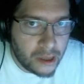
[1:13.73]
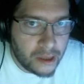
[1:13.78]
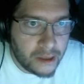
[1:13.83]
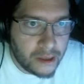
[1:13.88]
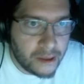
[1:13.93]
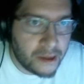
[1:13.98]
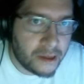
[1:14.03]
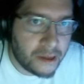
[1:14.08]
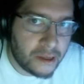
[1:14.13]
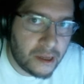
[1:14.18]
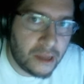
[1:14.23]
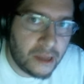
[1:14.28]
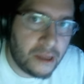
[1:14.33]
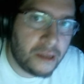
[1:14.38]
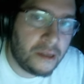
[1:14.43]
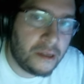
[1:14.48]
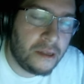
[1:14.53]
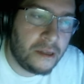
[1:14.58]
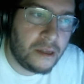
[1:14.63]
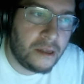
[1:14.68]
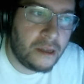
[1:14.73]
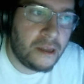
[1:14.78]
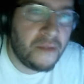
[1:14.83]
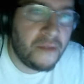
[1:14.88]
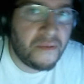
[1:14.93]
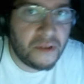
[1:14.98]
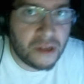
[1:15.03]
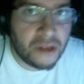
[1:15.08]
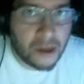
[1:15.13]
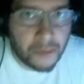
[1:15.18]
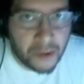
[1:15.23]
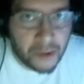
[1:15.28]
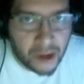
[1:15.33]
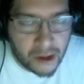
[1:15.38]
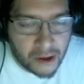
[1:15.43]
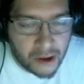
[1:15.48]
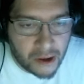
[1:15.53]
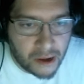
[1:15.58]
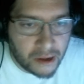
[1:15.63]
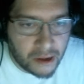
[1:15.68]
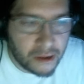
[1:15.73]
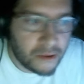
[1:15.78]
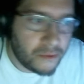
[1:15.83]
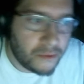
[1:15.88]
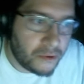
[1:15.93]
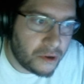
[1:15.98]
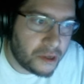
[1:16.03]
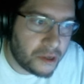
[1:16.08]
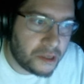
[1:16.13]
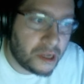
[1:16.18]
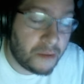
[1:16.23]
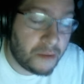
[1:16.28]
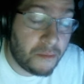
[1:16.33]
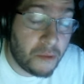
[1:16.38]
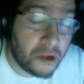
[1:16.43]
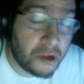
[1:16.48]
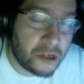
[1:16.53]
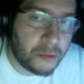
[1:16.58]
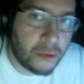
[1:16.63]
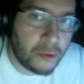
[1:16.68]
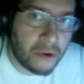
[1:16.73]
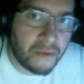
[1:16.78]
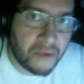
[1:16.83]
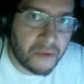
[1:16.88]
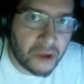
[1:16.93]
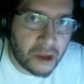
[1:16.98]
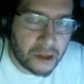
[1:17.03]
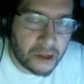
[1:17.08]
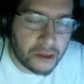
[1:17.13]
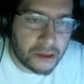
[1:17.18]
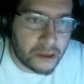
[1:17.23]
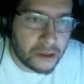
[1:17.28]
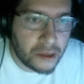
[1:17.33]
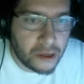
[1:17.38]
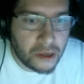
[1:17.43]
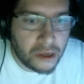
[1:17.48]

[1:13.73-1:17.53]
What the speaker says: this is a different type of AI, where it's like much more advanced